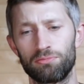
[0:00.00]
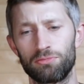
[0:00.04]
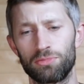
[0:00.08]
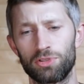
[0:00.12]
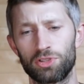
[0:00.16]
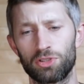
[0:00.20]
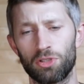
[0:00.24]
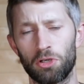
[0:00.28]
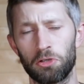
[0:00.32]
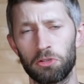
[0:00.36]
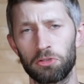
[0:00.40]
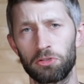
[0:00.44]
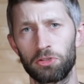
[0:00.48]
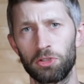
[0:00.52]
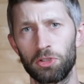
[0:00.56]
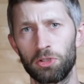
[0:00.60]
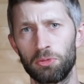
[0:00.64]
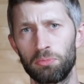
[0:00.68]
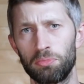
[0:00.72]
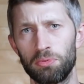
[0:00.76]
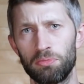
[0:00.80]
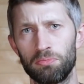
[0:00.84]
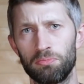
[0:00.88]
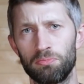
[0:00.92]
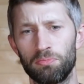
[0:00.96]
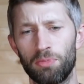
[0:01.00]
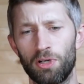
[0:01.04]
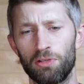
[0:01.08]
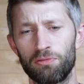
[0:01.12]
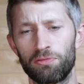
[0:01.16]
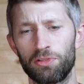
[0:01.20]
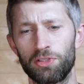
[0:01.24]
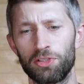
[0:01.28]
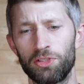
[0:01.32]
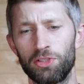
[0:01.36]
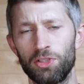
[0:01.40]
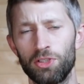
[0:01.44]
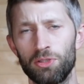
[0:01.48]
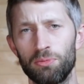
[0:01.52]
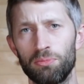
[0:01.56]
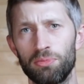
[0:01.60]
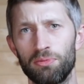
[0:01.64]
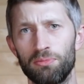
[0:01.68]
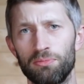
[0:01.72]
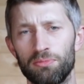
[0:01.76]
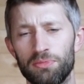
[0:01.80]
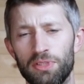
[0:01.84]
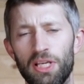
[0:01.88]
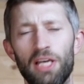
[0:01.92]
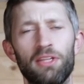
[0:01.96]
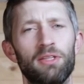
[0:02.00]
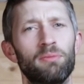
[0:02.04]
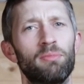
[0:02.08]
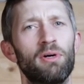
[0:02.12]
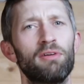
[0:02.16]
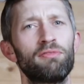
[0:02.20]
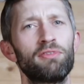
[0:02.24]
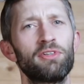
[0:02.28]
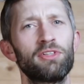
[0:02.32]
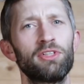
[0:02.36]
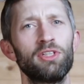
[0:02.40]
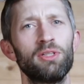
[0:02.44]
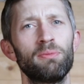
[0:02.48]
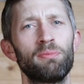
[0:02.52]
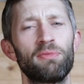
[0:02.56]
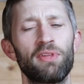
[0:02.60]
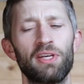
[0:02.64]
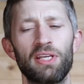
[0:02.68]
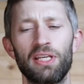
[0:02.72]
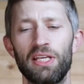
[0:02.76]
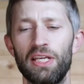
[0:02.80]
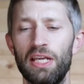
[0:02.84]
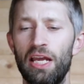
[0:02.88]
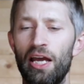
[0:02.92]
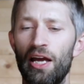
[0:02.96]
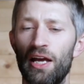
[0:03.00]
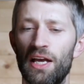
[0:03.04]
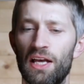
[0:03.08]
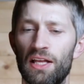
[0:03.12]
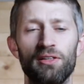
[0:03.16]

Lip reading: stock tube, buffer tube. Yeah, the buffer tube thingy.